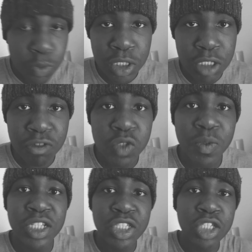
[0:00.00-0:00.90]
one of the reasons
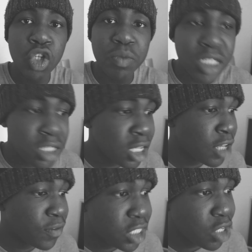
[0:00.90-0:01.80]
why you see so many
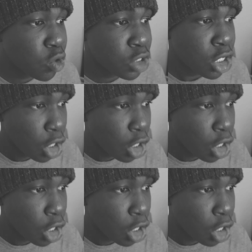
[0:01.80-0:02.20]
videos